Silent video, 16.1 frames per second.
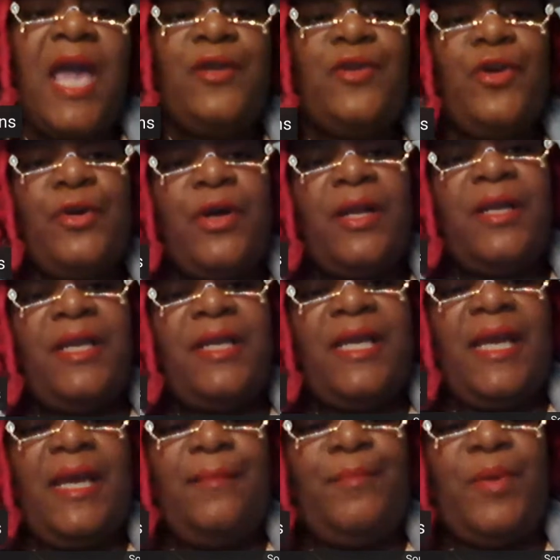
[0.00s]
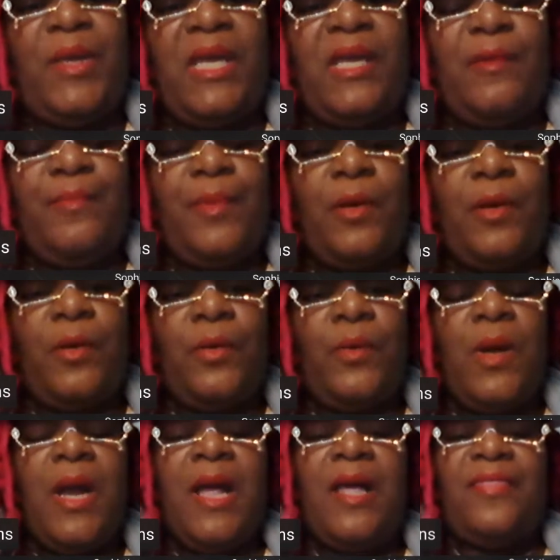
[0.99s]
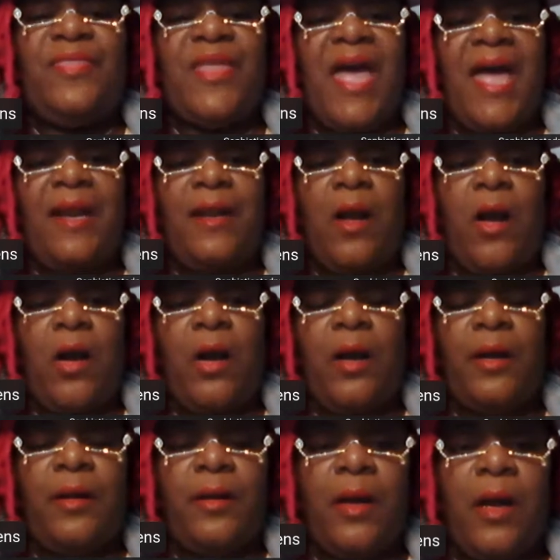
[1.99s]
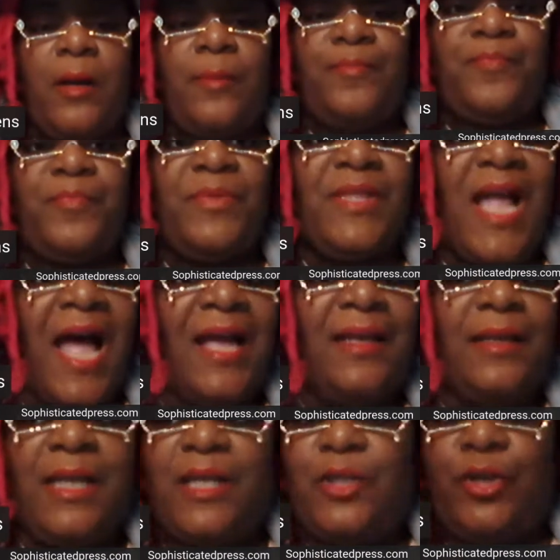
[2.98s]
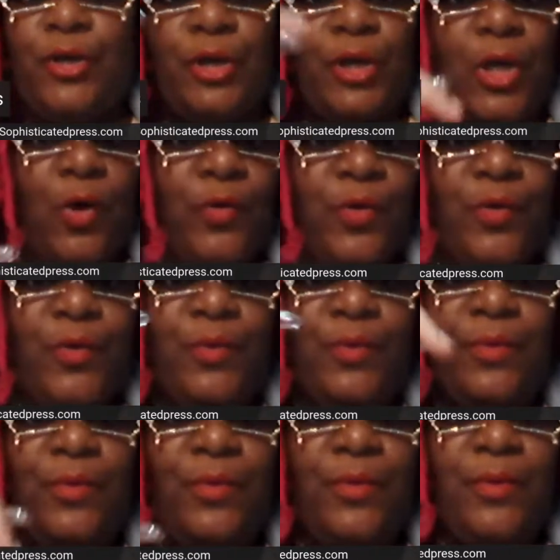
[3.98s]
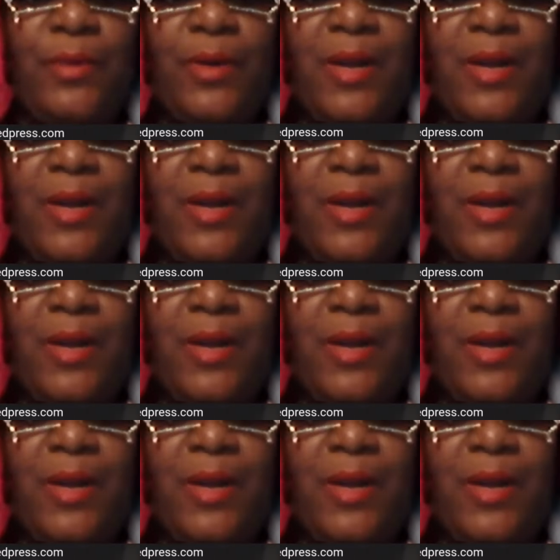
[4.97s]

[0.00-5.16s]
and you're gonna get people that are not in your local